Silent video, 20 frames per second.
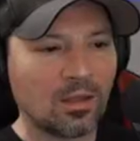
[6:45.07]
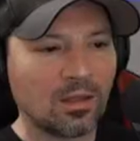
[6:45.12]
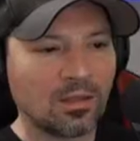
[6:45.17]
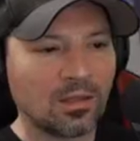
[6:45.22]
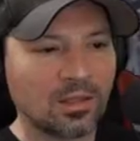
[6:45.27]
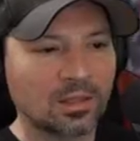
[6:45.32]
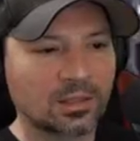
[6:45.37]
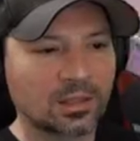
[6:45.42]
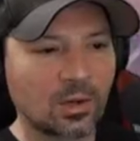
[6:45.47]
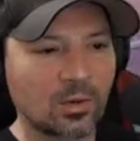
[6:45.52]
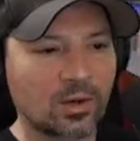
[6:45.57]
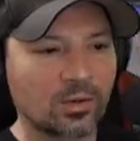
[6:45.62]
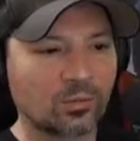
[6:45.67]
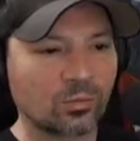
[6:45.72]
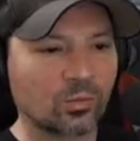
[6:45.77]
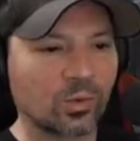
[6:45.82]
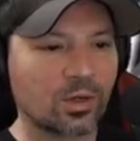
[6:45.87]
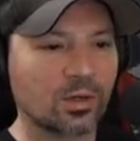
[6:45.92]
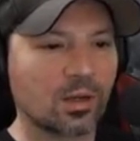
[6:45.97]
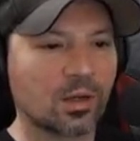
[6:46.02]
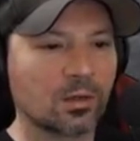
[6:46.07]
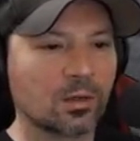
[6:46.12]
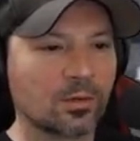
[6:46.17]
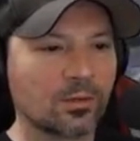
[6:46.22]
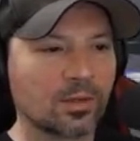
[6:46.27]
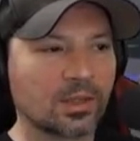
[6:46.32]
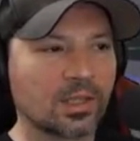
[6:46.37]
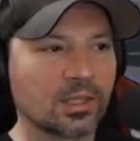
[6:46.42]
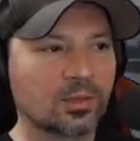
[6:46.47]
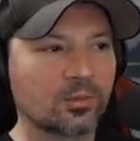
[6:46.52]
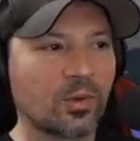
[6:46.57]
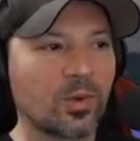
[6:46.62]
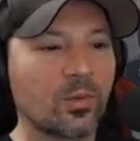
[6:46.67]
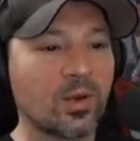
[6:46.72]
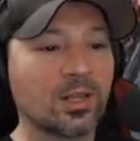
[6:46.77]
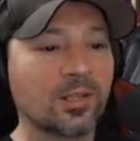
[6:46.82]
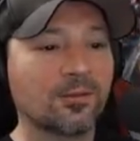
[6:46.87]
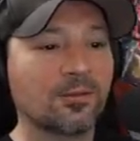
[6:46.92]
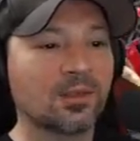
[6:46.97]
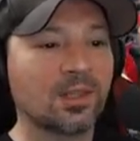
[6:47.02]
Let's go ahead and run on over this way.
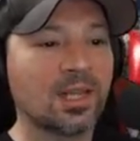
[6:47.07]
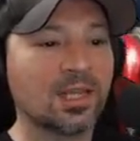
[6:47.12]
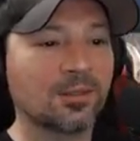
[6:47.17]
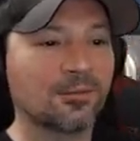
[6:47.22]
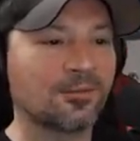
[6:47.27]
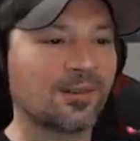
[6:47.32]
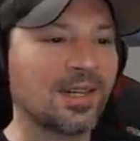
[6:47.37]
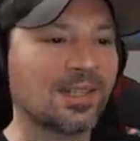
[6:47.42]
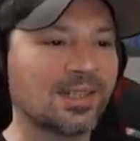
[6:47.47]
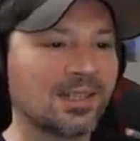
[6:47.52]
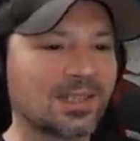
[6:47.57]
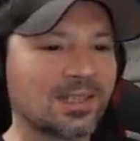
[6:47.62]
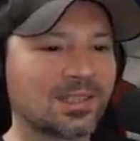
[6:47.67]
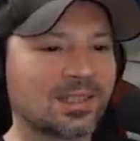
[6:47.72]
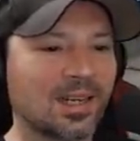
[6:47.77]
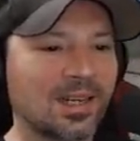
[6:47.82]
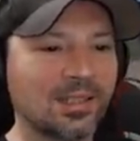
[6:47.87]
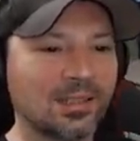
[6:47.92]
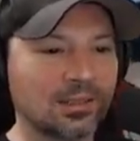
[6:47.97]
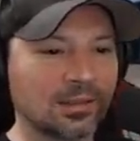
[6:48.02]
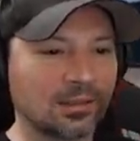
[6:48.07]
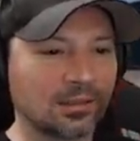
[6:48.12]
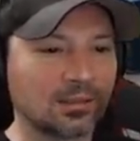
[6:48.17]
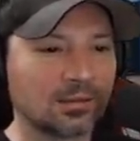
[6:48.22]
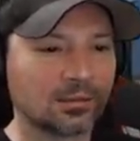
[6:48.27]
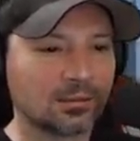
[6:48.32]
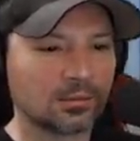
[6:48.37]
Let's, let's fight this Titan.